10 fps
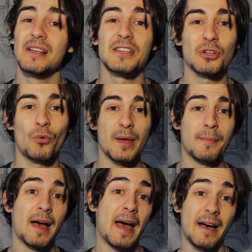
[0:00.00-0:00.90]
So we
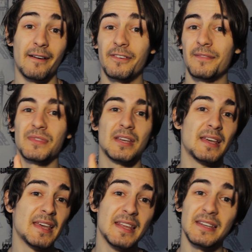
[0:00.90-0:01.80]
have
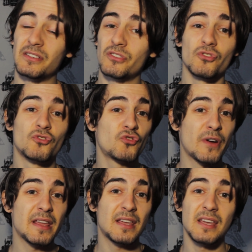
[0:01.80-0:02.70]
eating,
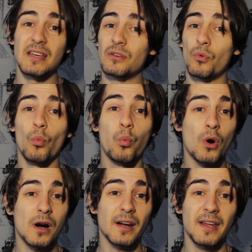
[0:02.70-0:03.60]
drinking,
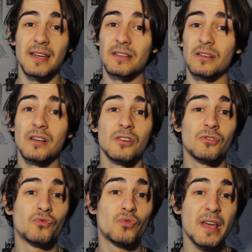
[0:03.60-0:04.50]
working,
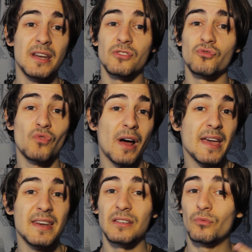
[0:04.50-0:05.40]
reading,
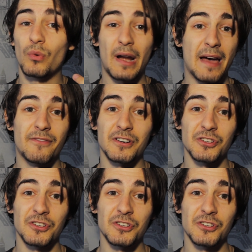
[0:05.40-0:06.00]
writing, whatever.